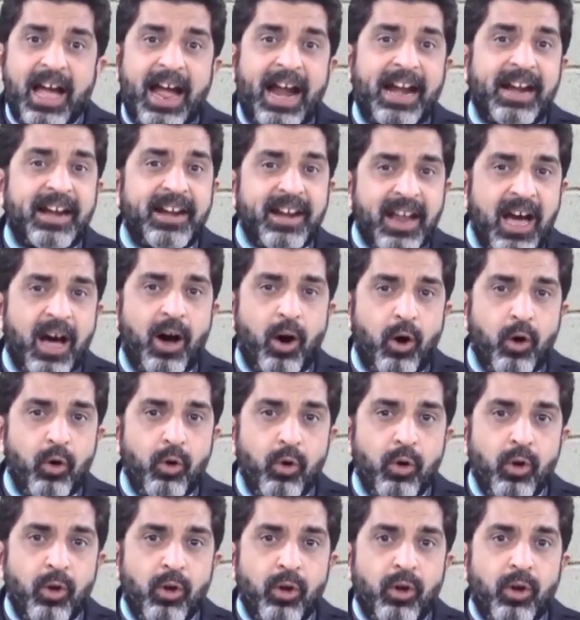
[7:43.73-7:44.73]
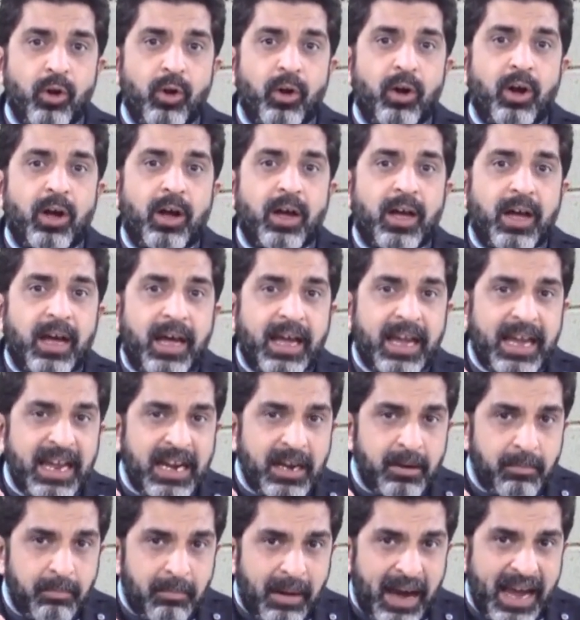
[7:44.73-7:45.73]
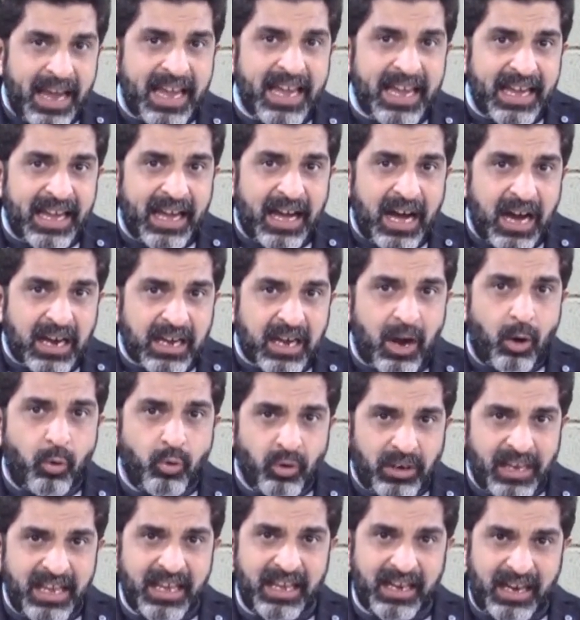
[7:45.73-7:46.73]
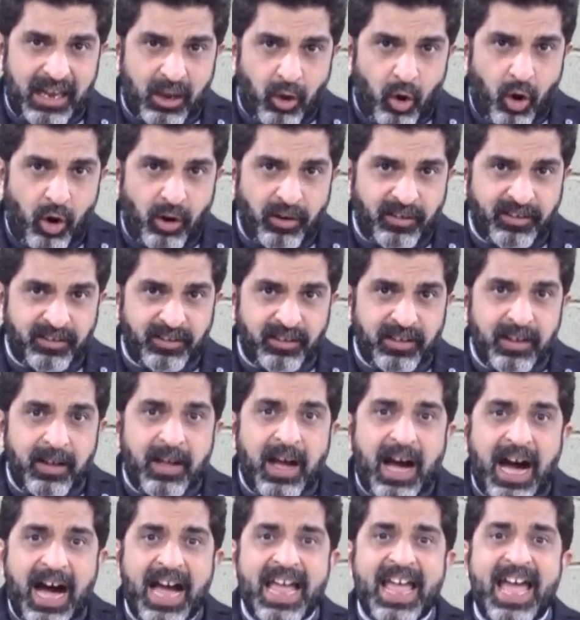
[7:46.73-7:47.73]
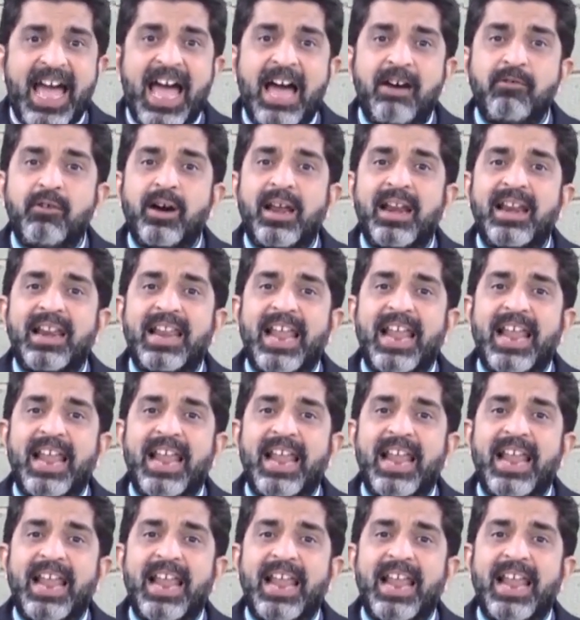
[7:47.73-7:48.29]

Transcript: And now, in my accounting records, I have a